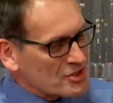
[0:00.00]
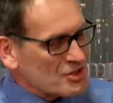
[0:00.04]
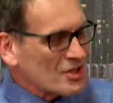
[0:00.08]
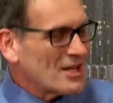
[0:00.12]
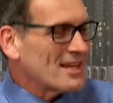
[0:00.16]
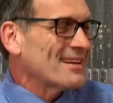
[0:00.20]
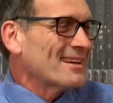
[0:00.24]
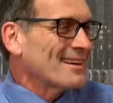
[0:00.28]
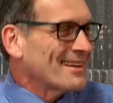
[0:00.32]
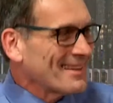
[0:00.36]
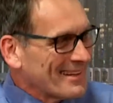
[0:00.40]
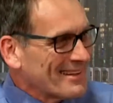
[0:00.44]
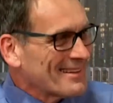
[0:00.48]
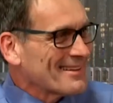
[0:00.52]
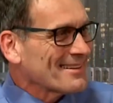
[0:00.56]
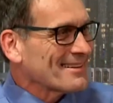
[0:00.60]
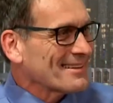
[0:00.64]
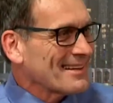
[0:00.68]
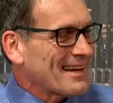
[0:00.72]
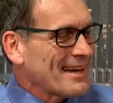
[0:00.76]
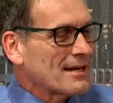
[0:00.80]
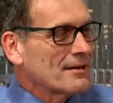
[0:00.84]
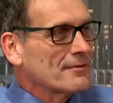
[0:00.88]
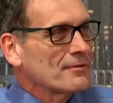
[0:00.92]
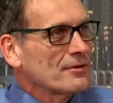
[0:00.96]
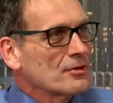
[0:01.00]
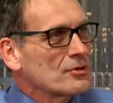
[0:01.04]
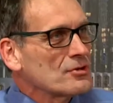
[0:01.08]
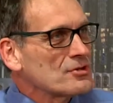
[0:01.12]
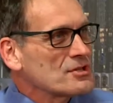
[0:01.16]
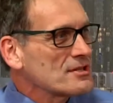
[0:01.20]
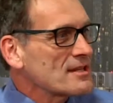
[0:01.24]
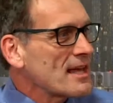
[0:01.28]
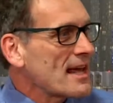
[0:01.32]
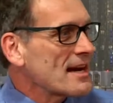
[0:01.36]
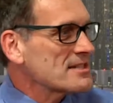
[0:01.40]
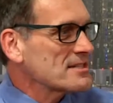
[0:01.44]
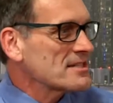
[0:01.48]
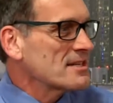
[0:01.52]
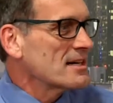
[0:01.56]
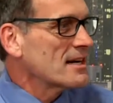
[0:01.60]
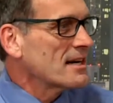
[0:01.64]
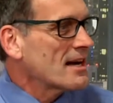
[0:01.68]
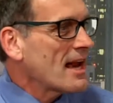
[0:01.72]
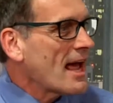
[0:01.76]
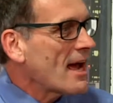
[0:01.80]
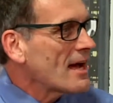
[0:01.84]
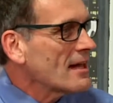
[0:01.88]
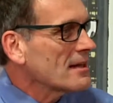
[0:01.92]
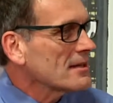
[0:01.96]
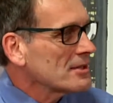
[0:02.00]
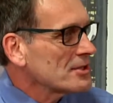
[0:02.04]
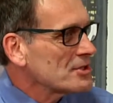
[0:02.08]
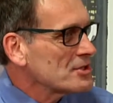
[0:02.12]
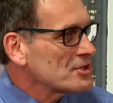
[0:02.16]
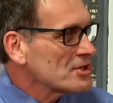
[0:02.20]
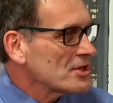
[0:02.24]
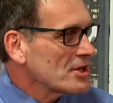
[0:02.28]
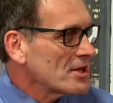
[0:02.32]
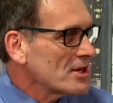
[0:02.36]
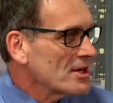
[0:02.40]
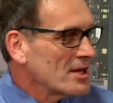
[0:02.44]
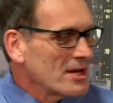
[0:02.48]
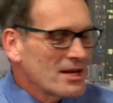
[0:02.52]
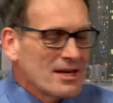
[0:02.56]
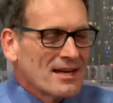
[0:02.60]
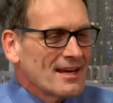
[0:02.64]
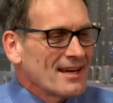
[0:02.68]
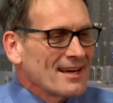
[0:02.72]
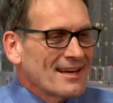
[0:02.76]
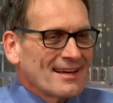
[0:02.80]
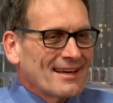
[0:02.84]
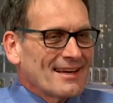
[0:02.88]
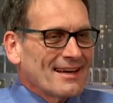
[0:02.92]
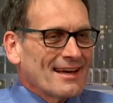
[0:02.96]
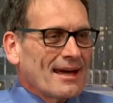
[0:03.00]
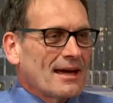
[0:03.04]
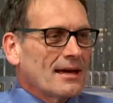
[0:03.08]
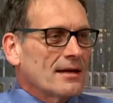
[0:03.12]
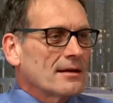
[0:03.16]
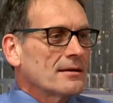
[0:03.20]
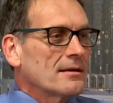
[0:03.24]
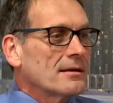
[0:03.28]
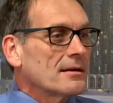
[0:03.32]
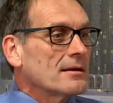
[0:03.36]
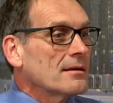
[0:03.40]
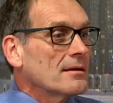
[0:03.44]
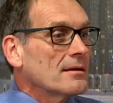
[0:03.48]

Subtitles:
in a kind of using that as an analogy. And